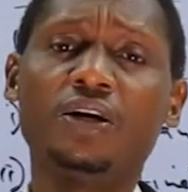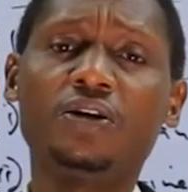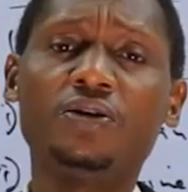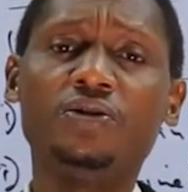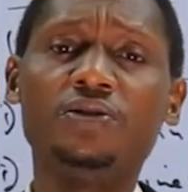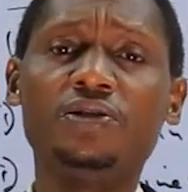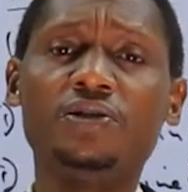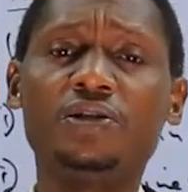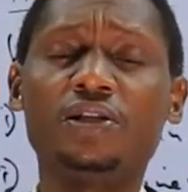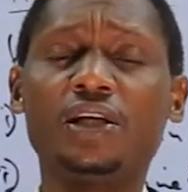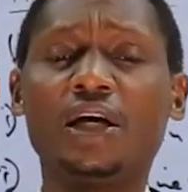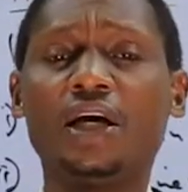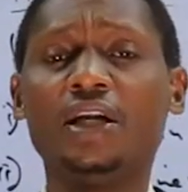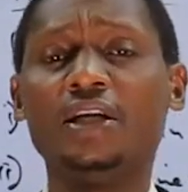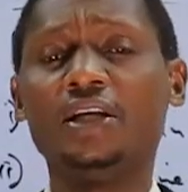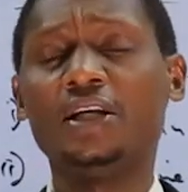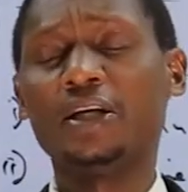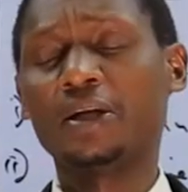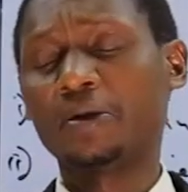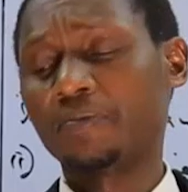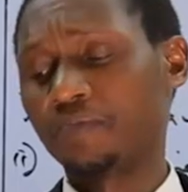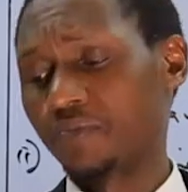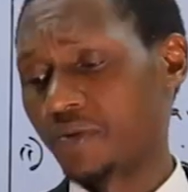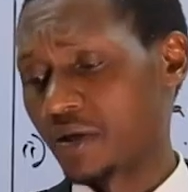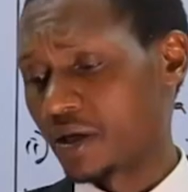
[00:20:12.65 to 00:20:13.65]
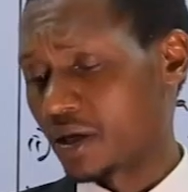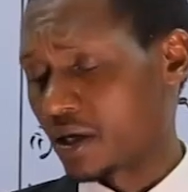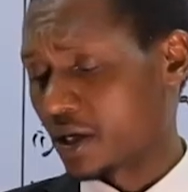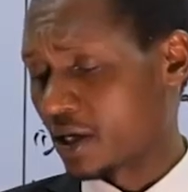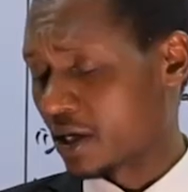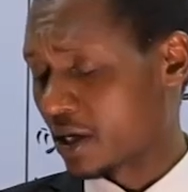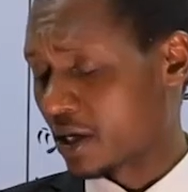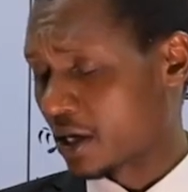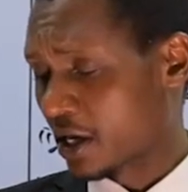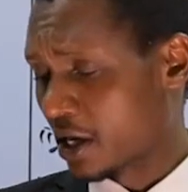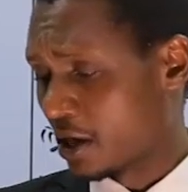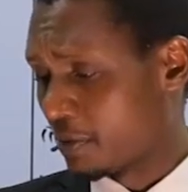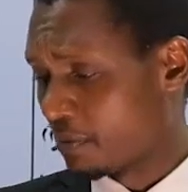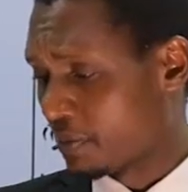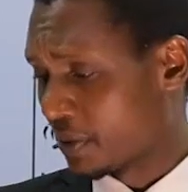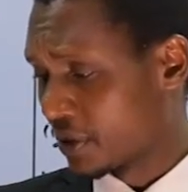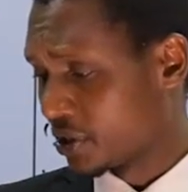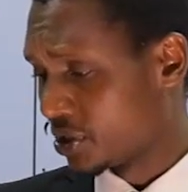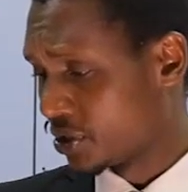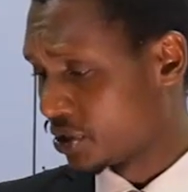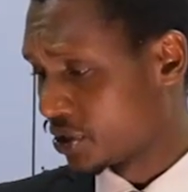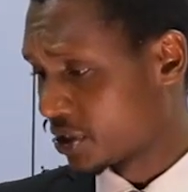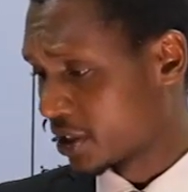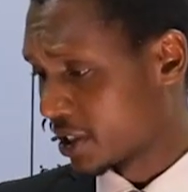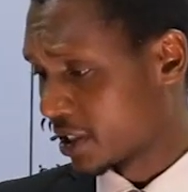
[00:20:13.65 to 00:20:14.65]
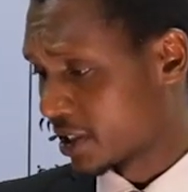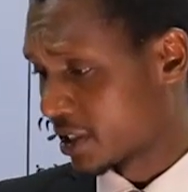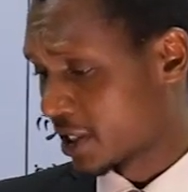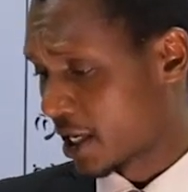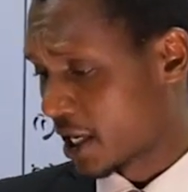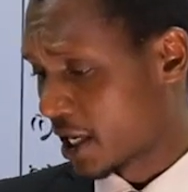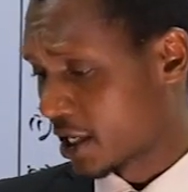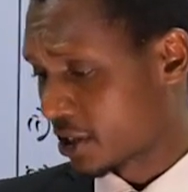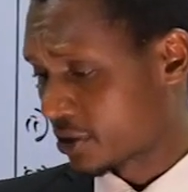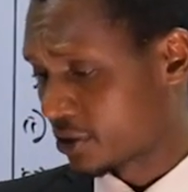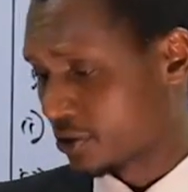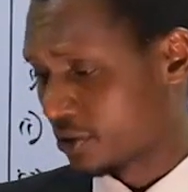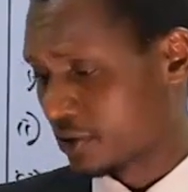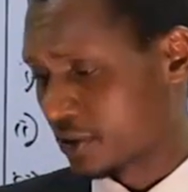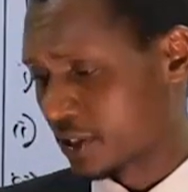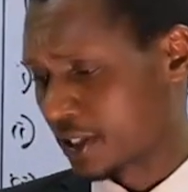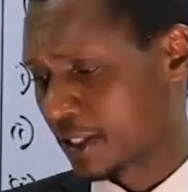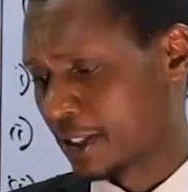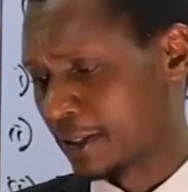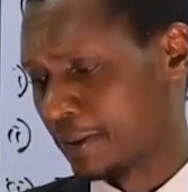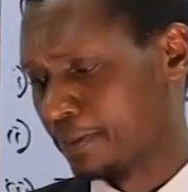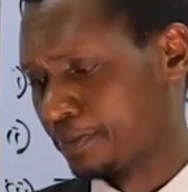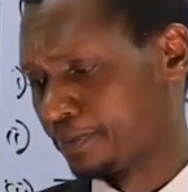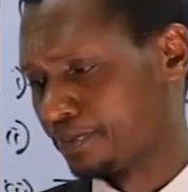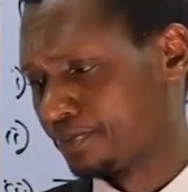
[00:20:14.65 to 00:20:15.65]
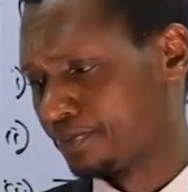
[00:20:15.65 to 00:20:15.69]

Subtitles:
concerning company transactions.